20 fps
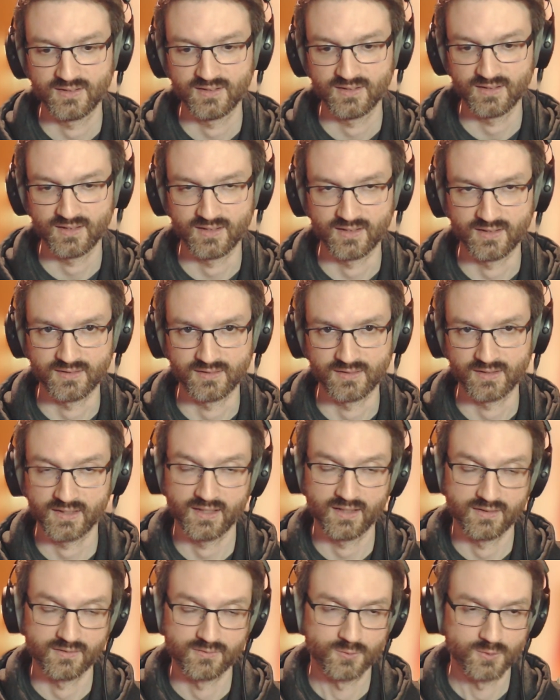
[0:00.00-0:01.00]

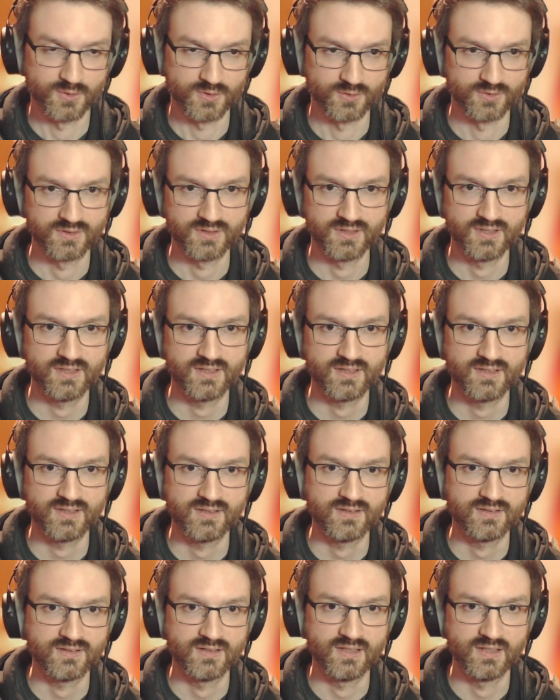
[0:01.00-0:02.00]
again, with all
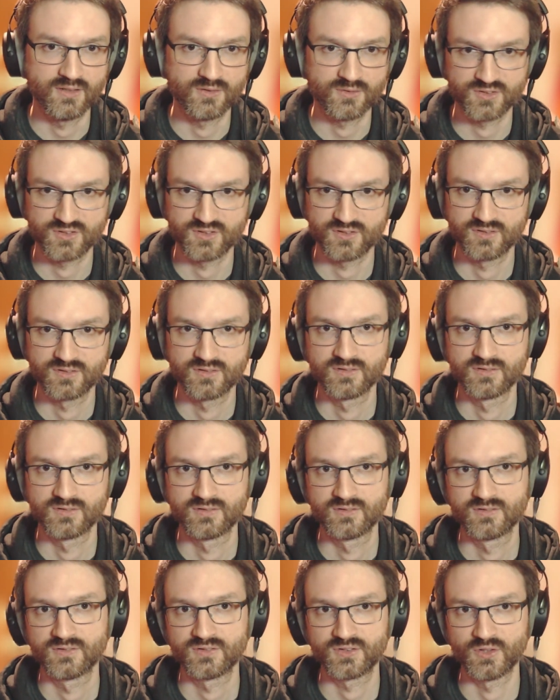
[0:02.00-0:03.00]
the Linux.
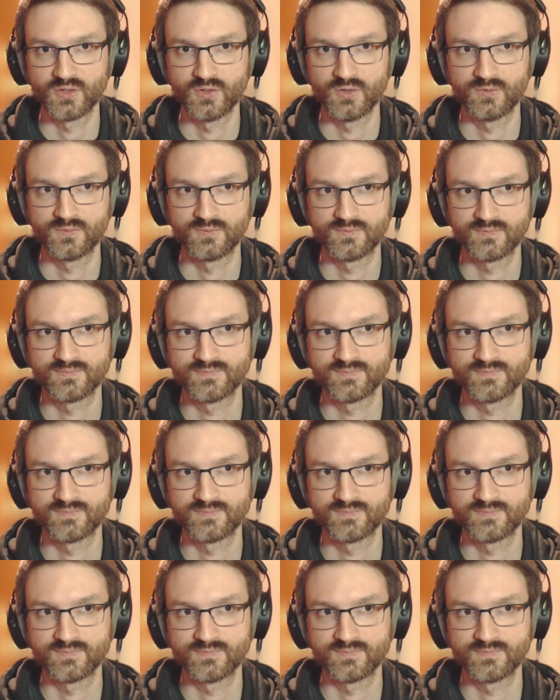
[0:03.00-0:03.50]
So